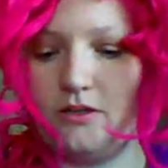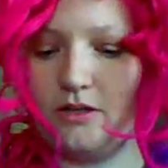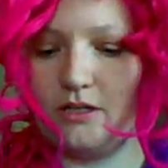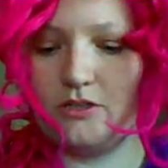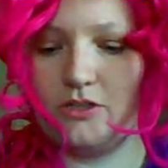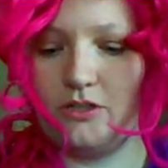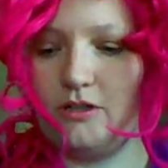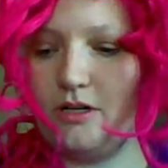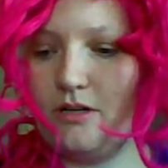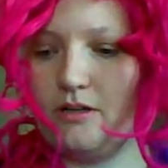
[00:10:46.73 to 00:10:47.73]
you can turn
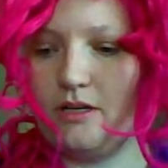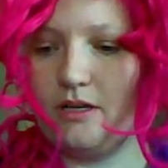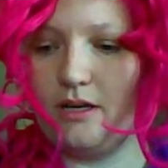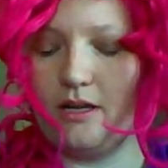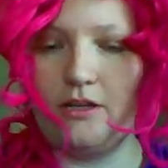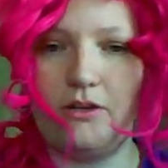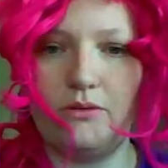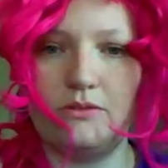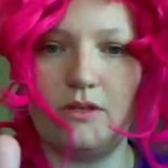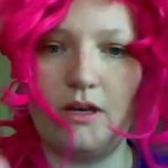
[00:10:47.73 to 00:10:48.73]
around and
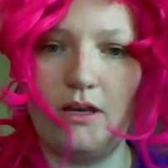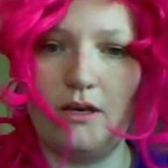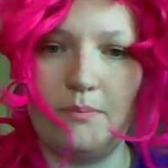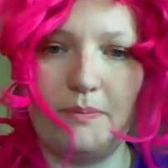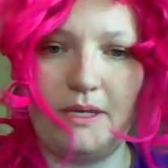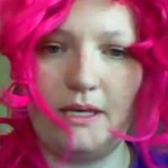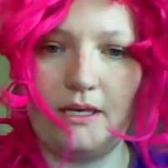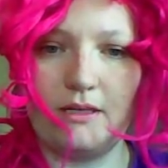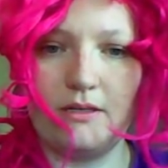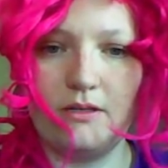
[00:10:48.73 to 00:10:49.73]
use a
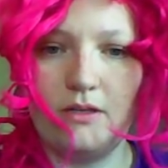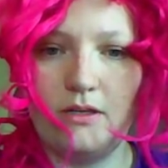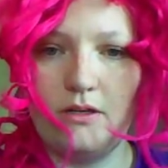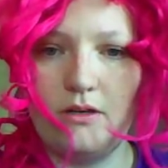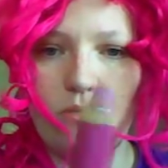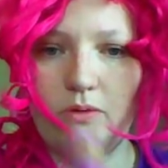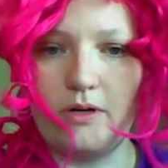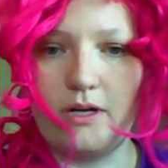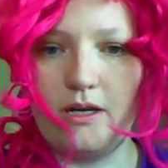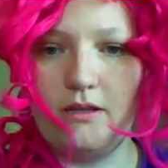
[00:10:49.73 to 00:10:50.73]
pink
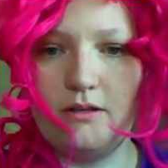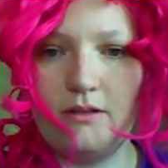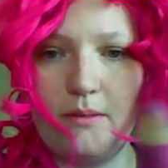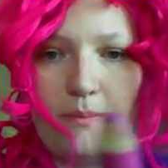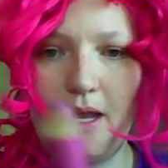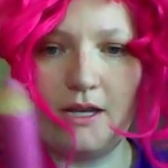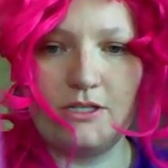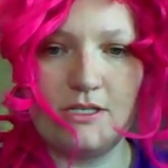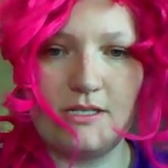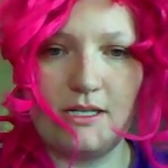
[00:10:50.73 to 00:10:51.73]
or a color that
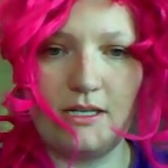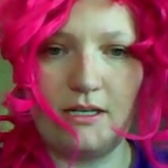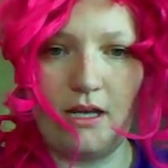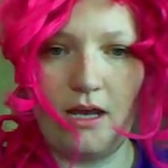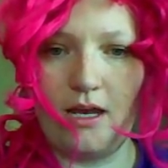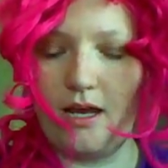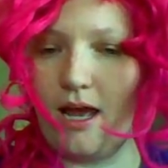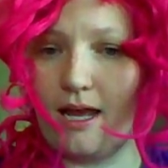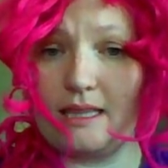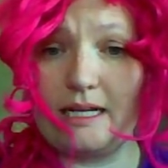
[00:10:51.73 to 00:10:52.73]
matches it uh,
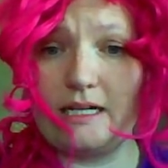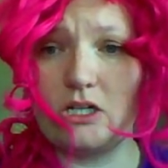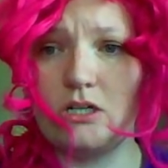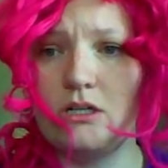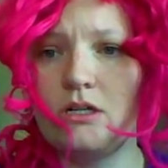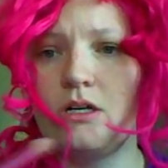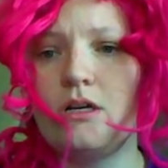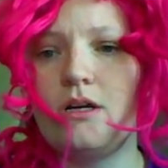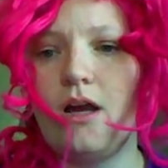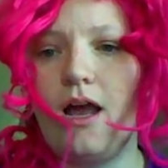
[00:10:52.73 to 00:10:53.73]
eyeliner
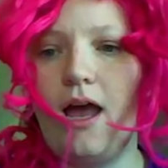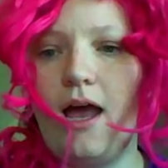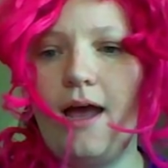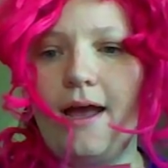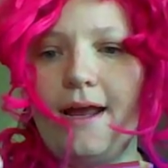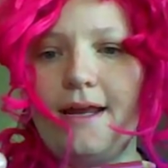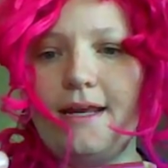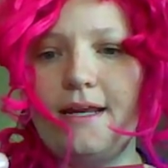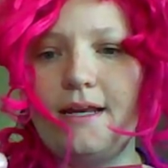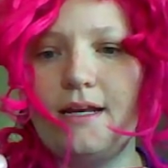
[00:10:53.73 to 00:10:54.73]

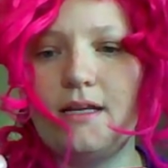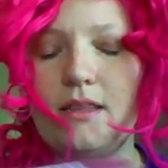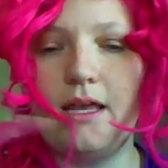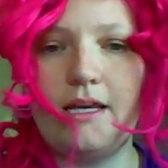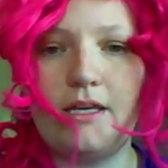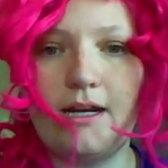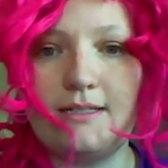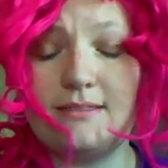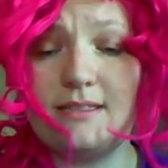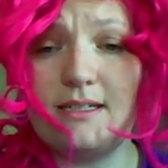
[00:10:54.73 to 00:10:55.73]
I like
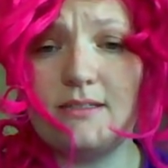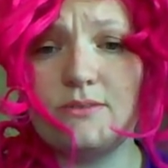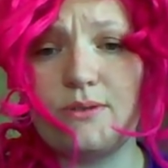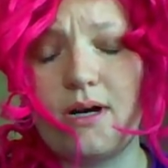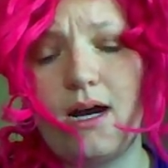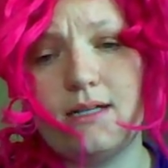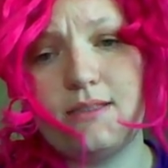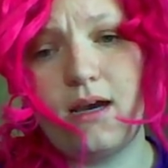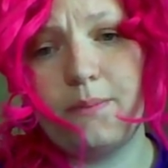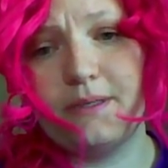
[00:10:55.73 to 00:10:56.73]
icings or hot
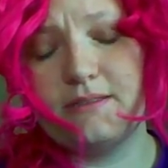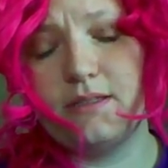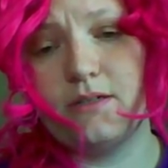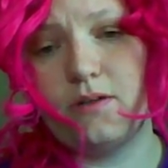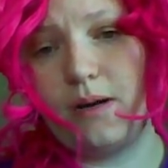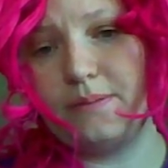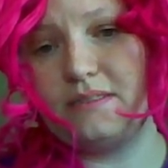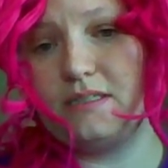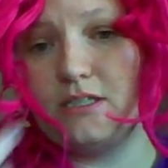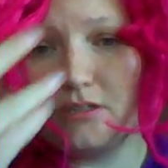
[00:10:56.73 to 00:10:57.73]
topics here in Rapid
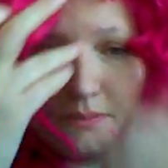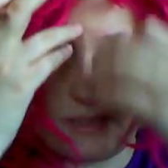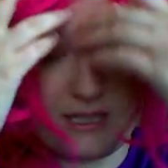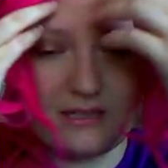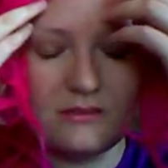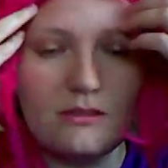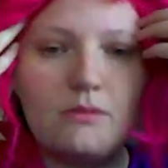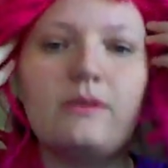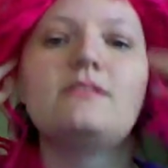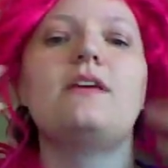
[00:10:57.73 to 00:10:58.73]
City just because they're
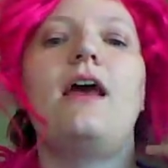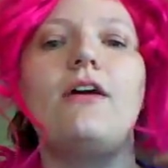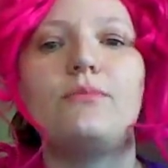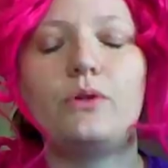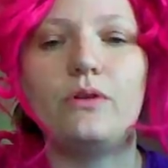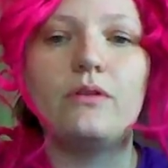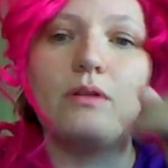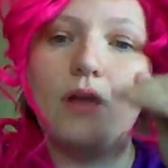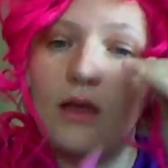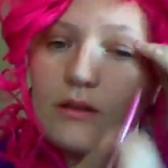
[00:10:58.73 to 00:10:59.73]
the ones that have more of
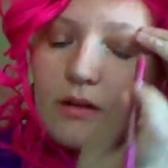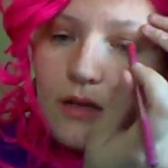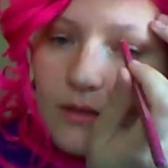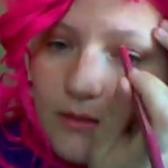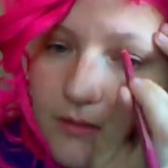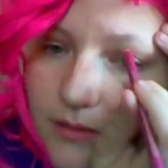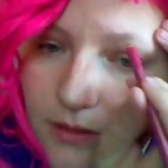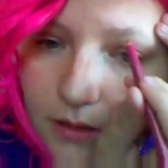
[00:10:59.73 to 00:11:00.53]
the other colors.